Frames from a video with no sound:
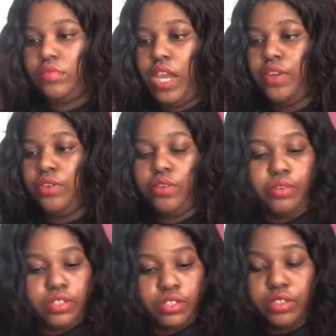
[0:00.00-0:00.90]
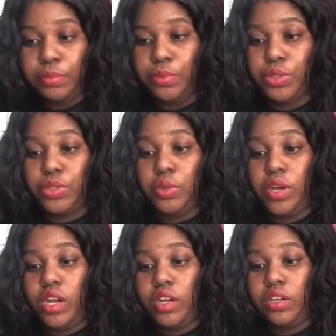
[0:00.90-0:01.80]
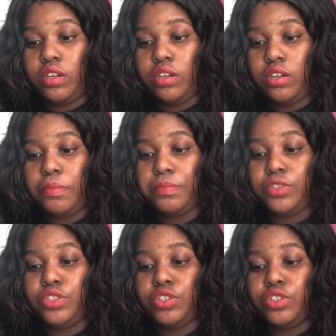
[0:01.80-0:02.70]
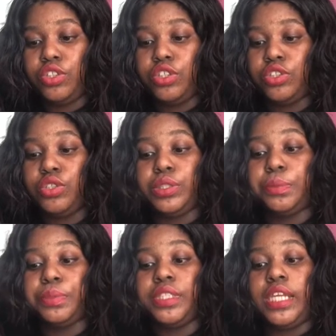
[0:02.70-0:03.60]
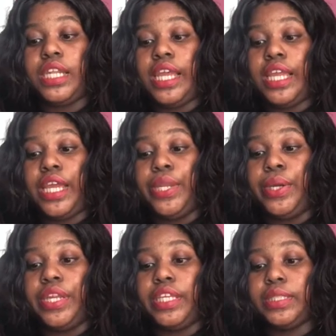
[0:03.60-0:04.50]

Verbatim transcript: I don't know how this is supposed to work. I'm just going to pretend like I know at this